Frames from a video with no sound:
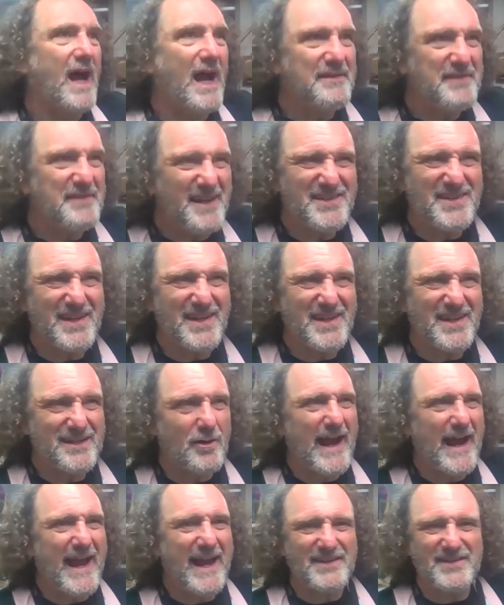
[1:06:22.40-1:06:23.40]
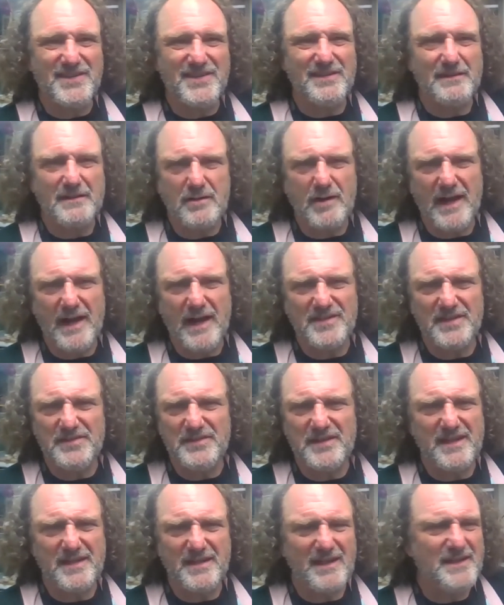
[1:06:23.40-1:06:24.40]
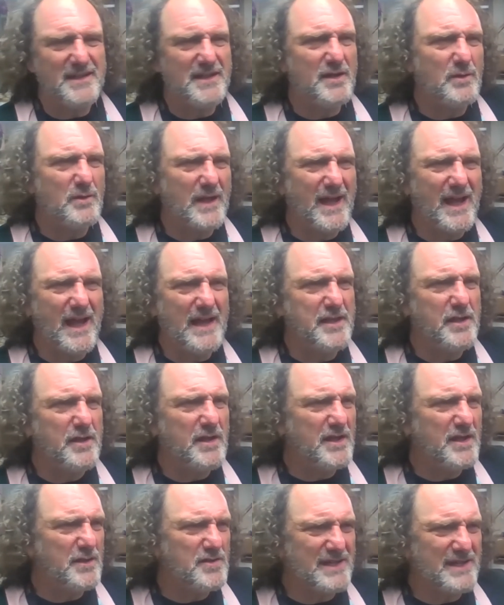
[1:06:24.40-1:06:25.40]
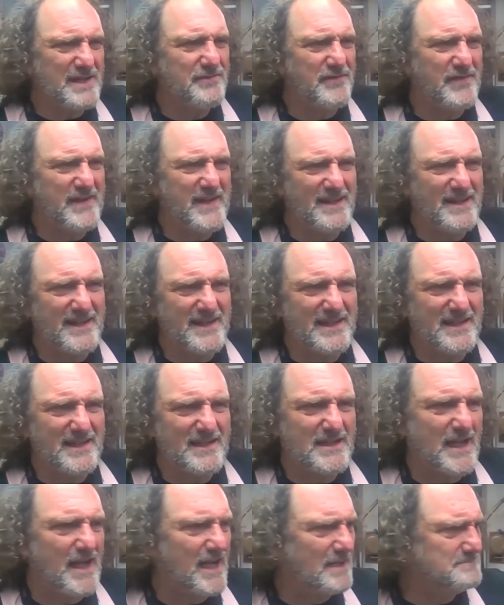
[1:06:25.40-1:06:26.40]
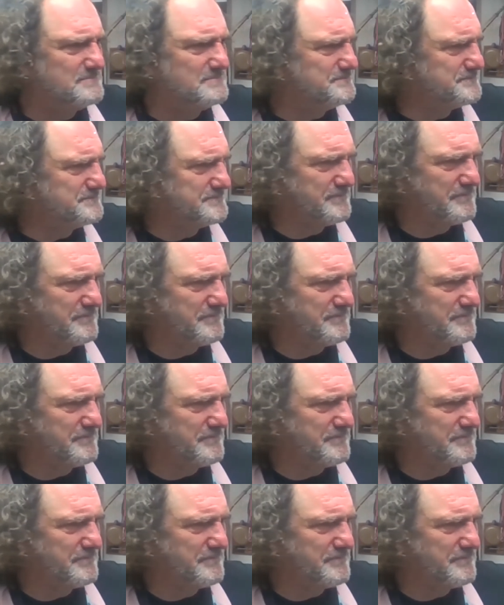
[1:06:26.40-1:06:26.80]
I think it's like cracks at the, you can usually feel it. I